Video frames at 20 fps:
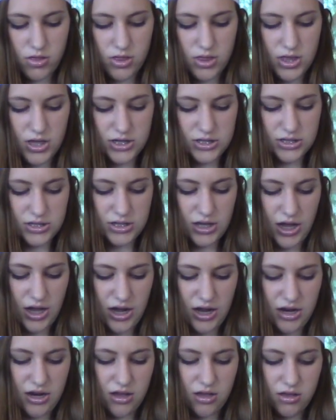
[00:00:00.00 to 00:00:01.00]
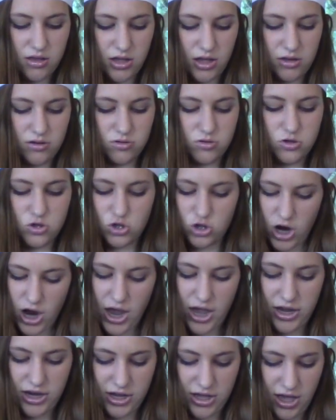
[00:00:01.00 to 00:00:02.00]
this side and
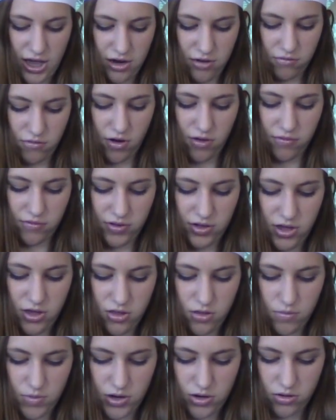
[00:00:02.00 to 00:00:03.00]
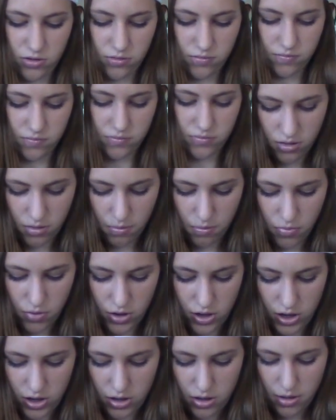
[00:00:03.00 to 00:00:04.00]
try to get it roughly in the middle.
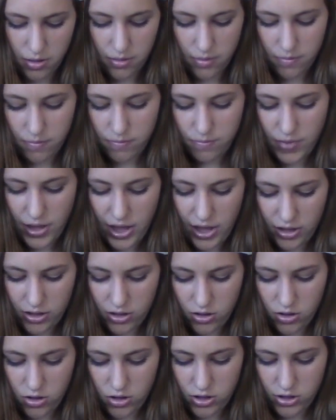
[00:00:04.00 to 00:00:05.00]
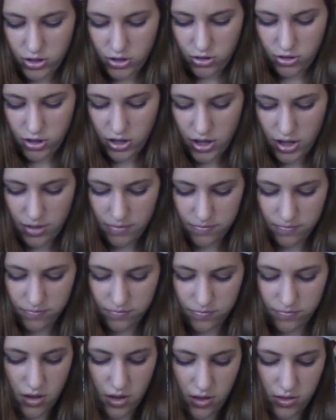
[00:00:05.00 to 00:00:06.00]
Put it back on the cup
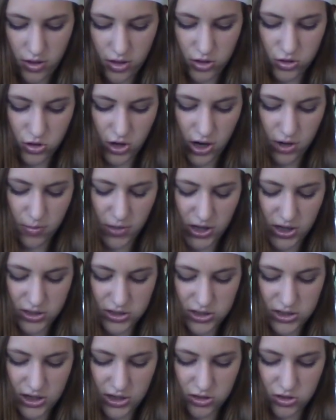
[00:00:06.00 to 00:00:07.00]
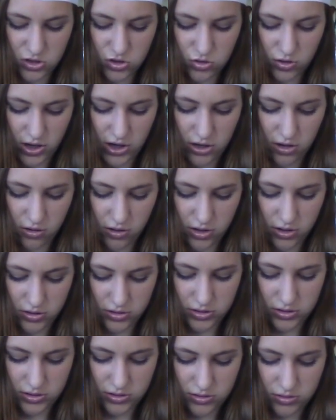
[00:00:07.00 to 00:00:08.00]
and then try to make it stand straight or
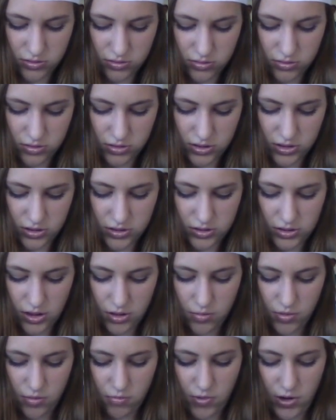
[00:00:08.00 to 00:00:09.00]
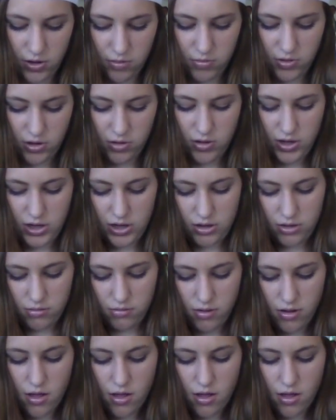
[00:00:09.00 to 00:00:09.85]
else it's gonna be weird when you eat it.